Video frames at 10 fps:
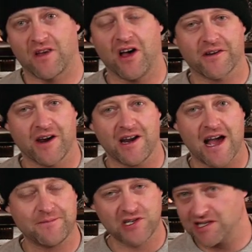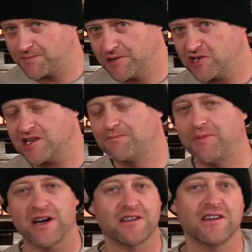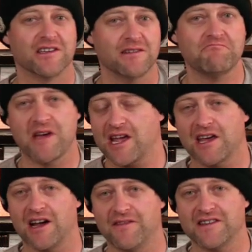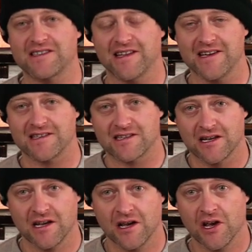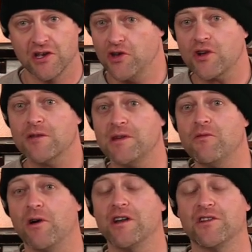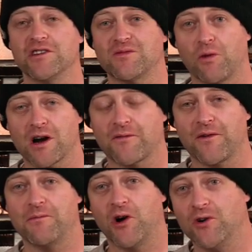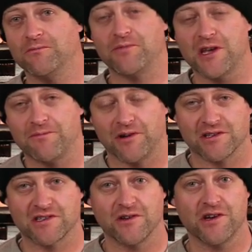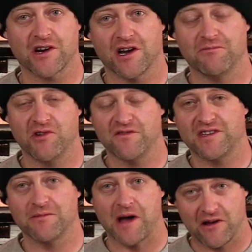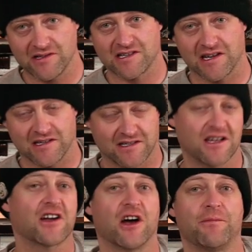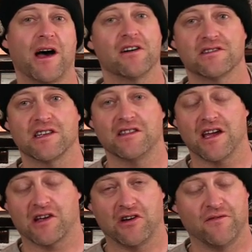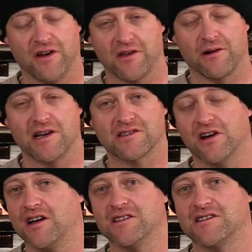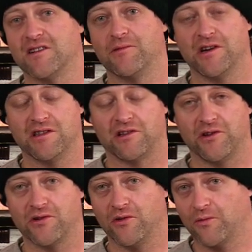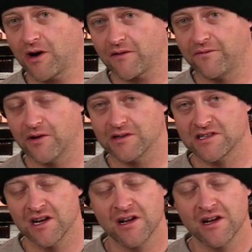All great options, but just barely didn't make it on this list. You can be one of those work from home people, so you're gonna move to the mountains, suck up housing that could have otherwise gone to someone in the local workforce,